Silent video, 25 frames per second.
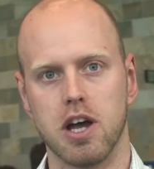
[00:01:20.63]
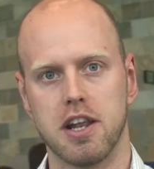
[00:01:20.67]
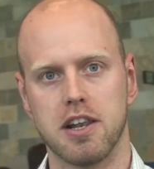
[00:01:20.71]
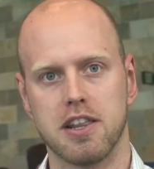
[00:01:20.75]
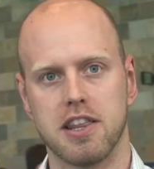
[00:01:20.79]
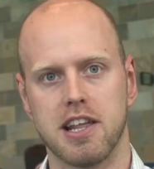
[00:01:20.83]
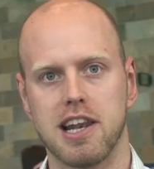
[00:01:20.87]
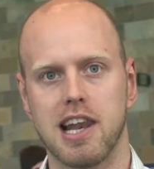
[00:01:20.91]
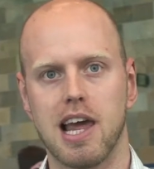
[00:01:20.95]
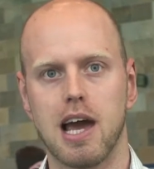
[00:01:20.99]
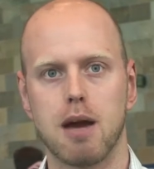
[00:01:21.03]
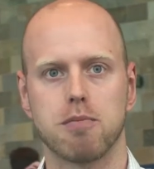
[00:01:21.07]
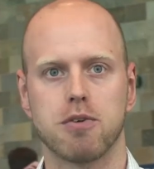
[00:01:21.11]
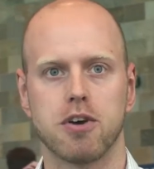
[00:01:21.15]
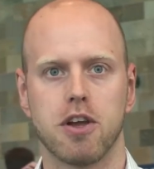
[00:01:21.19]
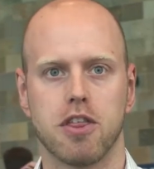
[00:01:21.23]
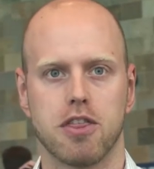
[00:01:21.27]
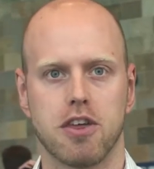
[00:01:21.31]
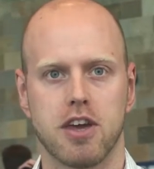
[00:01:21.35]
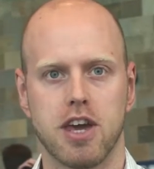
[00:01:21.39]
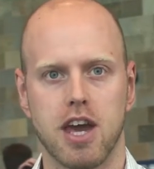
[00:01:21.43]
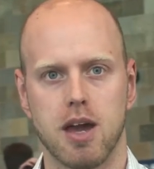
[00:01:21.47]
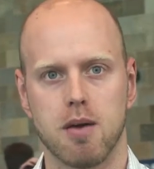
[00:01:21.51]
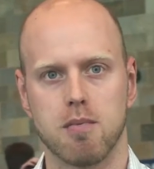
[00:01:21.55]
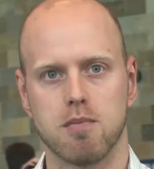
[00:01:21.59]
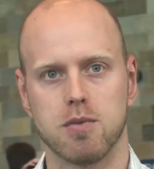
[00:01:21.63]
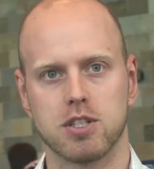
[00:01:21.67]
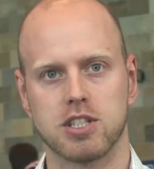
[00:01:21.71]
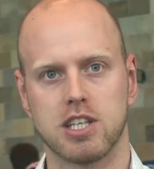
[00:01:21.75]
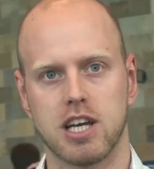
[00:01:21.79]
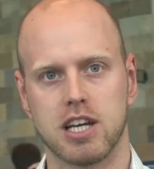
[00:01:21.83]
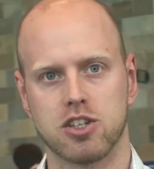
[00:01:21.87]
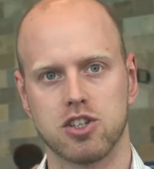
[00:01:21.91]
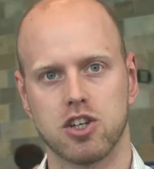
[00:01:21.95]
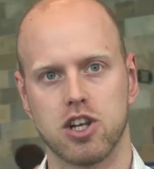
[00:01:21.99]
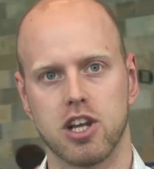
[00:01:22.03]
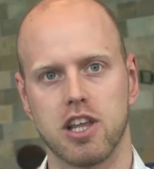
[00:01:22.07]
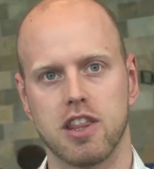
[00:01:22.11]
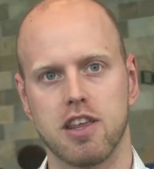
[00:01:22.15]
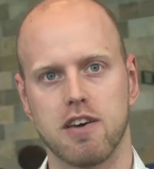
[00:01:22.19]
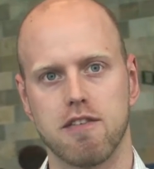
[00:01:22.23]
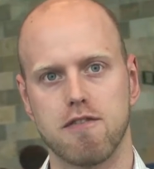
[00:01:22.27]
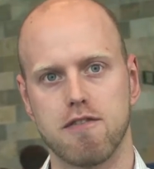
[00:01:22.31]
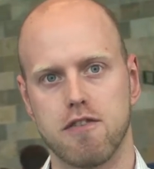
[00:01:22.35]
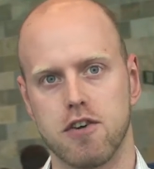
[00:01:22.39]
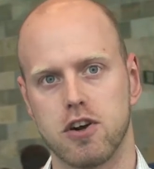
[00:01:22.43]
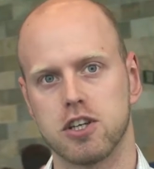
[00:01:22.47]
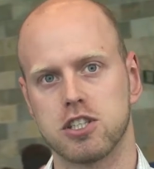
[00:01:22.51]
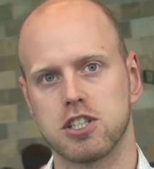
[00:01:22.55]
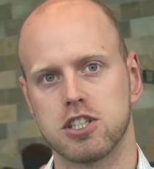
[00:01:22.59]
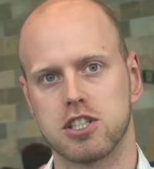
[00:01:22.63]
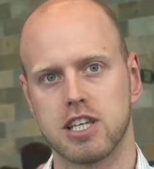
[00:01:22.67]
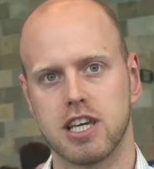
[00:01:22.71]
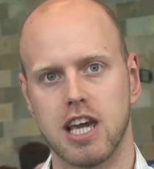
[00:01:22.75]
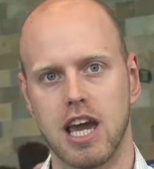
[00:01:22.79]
and the Labyrinth game was actually the first